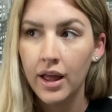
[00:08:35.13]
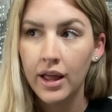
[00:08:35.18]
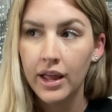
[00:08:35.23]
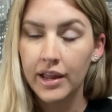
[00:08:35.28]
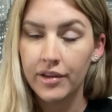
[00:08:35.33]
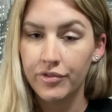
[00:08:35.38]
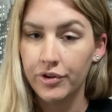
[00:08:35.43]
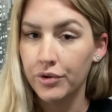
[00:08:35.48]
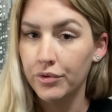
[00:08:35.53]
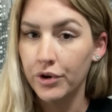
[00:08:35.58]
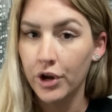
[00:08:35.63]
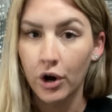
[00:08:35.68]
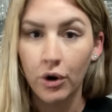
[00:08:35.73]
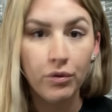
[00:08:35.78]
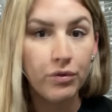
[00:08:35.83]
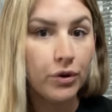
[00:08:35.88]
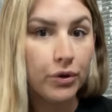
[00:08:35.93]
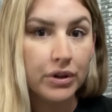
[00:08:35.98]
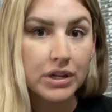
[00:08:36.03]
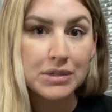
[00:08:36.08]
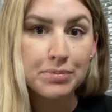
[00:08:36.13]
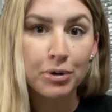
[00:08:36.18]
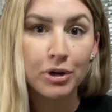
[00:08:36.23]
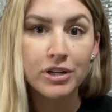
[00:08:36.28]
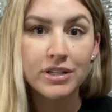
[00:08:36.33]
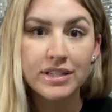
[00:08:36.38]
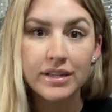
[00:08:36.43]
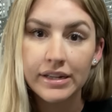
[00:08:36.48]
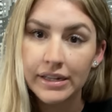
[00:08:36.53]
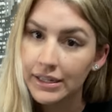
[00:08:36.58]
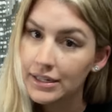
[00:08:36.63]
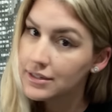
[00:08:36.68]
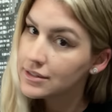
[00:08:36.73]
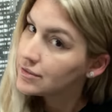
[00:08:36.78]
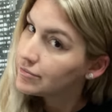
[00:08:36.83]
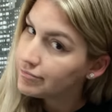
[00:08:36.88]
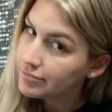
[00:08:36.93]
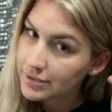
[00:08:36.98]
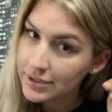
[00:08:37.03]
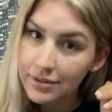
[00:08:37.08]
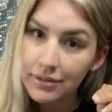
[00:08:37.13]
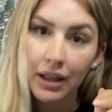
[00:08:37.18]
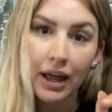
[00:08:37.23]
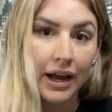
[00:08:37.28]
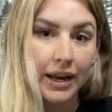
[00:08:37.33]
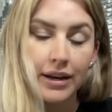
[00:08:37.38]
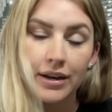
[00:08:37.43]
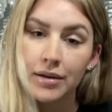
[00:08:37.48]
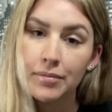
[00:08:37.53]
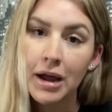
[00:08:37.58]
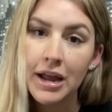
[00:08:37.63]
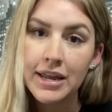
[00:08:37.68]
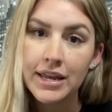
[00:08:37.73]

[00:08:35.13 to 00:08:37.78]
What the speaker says: If you know who this person is, slide into my